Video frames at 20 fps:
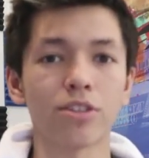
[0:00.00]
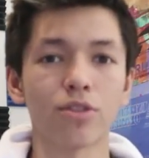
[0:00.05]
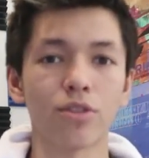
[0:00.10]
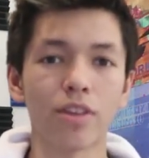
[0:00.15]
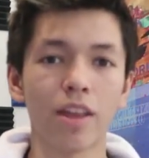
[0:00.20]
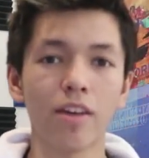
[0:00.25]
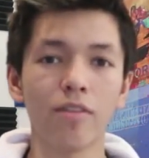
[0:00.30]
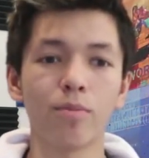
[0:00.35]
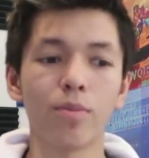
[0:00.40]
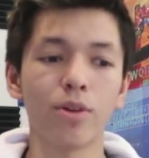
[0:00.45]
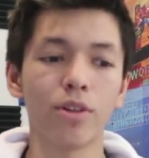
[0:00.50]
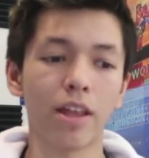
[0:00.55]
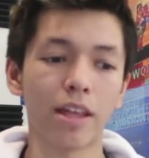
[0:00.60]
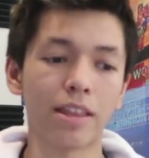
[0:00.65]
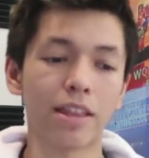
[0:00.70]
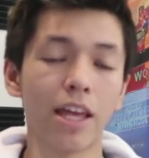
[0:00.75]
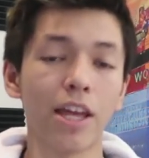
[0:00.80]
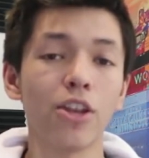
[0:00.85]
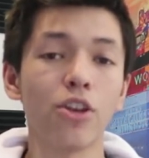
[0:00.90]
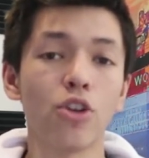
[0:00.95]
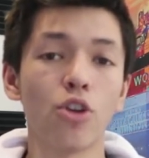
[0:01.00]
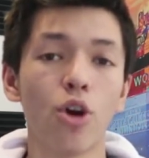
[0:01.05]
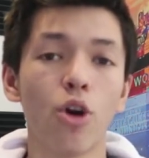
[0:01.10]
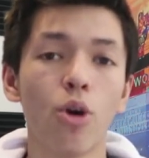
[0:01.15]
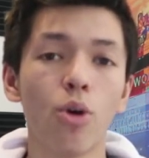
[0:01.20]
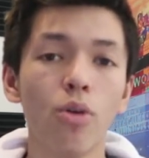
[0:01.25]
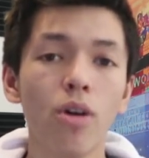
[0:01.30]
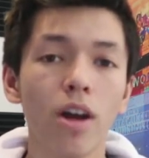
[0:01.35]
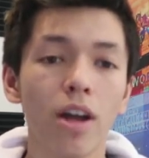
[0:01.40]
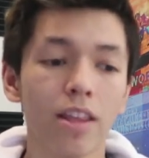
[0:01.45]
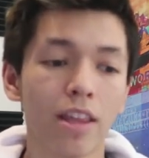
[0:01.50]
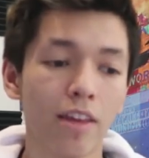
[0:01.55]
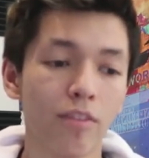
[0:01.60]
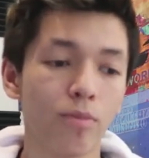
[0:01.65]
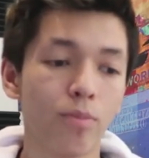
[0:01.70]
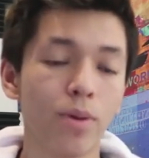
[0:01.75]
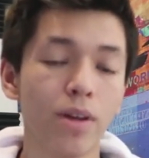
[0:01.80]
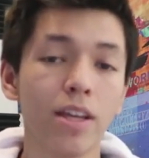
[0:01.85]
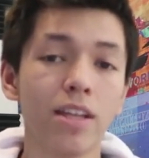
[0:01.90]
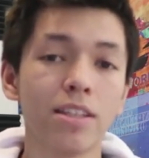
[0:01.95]
So they've been, like, they know
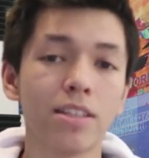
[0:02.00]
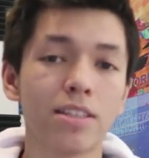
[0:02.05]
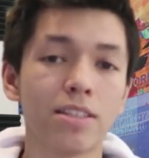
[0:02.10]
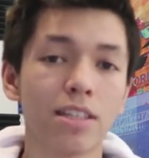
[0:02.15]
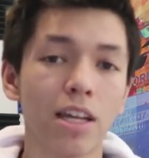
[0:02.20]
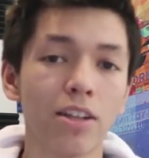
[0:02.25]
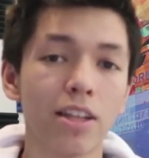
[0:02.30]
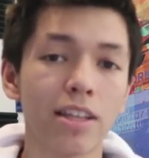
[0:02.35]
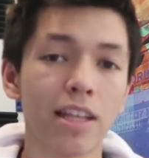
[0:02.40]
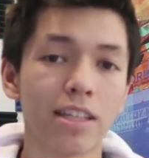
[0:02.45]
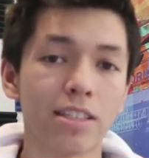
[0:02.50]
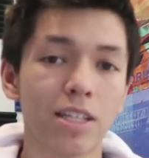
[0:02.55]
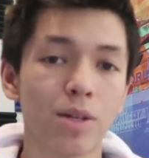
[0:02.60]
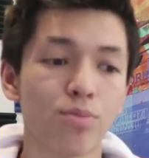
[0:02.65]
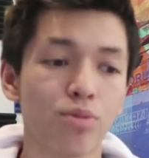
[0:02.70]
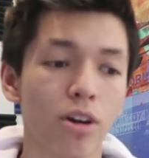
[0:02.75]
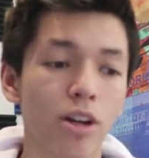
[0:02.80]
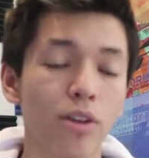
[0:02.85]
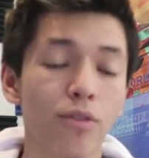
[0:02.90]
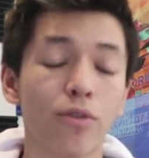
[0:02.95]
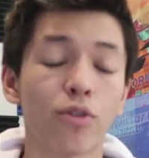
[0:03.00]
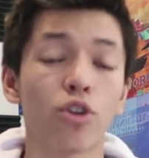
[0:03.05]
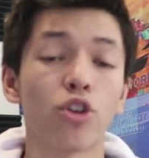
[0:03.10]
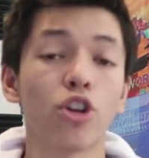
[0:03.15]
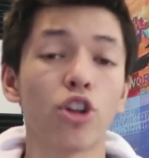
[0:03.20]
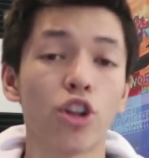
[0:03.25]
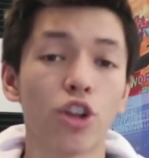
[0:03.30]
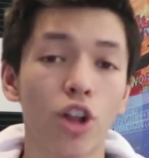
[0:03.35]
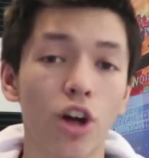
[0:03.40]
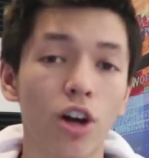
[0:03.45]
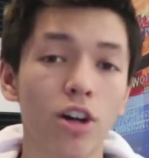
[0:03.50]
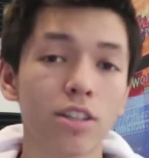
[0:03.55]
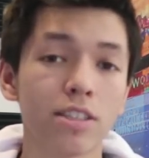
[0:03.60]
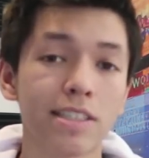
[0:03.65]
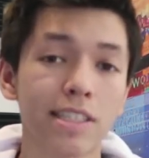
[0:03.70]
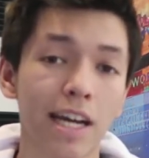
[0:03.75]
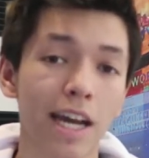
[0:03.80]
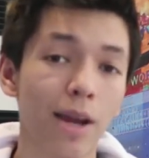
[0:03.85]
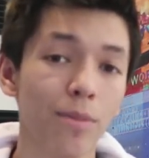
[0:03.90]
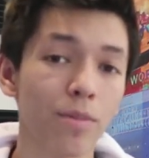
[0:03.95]
they've been selling that same product for a
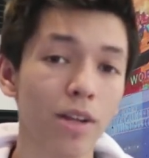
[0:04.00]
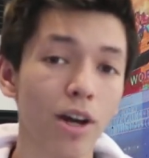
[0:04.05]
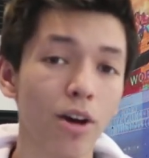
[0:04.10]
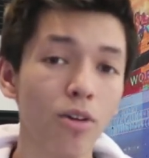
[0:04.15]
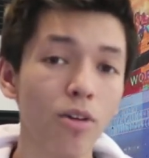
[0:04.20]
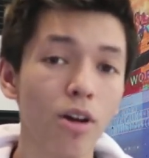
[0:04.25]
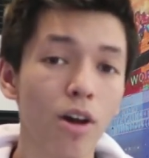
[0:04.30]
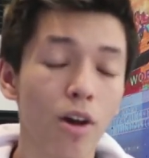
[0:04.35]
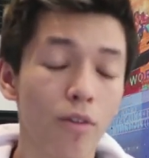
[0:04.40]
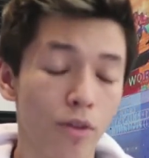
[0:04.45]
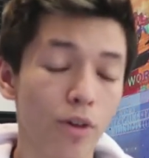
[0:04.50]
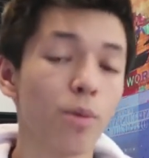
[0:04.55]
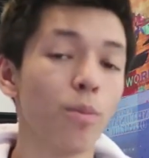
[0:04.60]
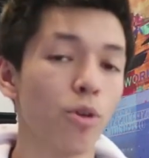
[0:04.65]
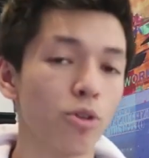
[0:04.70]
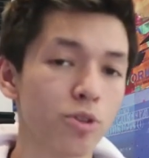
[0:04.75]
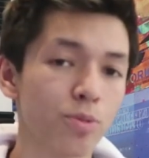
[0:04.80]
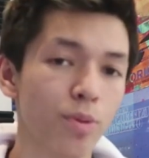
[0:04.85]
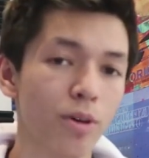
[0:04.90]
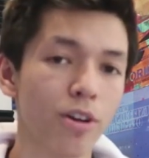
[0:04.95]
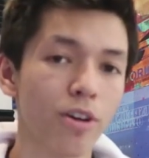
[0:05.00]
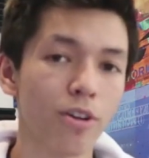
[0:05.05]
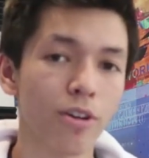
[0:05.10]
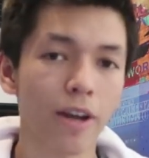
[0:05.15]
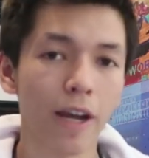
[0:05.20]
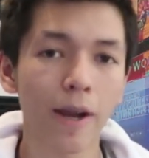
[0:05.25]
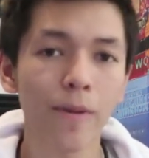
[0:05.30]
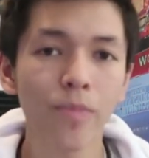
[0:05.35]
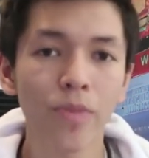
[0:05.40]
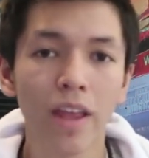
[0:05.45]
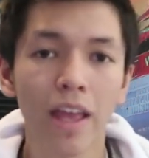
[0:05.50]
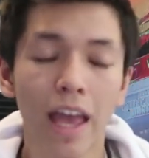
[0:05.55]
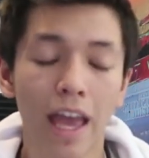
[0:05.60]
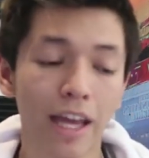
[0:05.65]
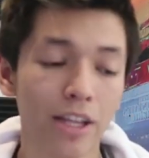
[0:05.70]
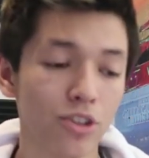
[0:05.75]
long time now, for the most part, okay?